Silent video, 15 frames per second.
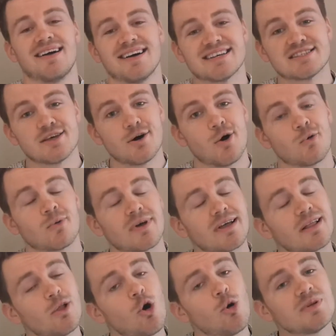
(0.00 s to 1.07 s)
So,
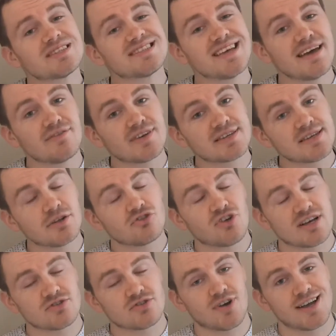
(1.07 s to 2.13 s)
global savings
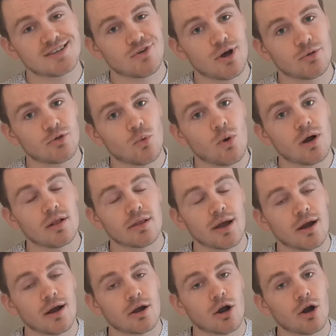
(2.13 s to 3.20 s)
interest rates around the world
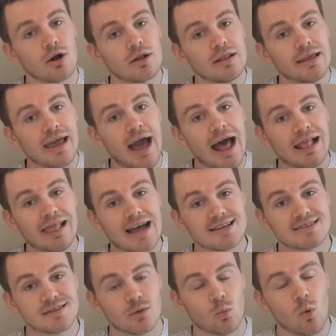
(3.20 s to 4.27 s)
are currently at
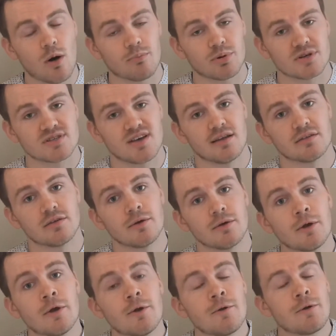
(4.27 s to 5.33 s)
less than 1%,
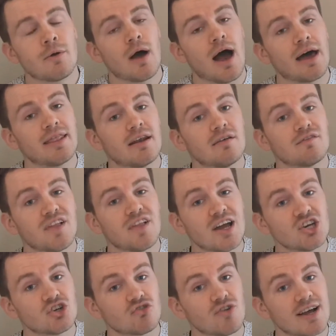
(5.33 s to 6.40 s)
and then
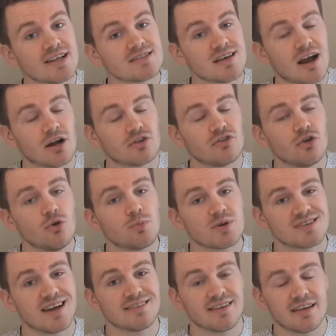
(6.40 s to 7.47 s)
inflation rates are
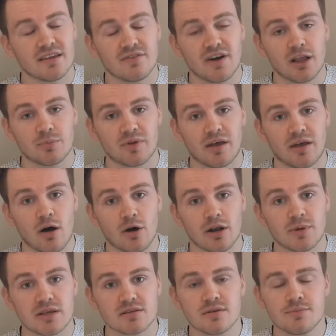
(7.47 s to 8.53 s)
2% in developed
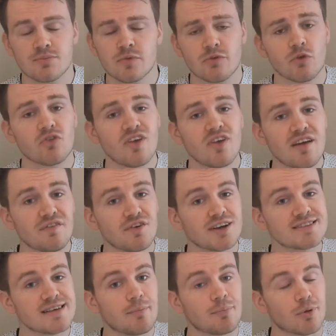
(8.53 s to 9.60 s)
economies. So say for
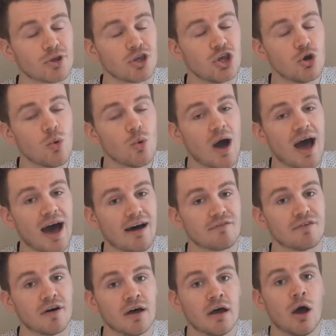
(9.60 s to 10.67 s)
example, you
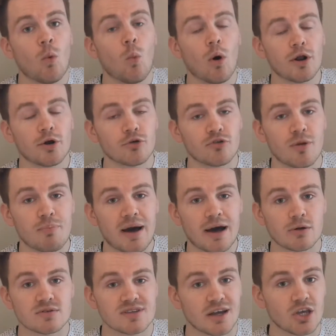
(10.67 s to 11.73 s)
have
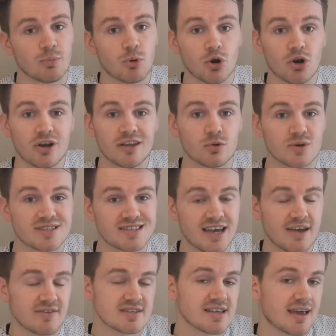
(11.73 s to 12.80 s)
£100 and you put it into a
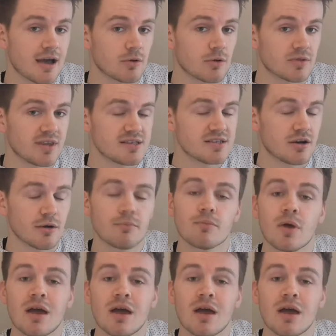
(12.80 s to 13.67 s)
savings account this year.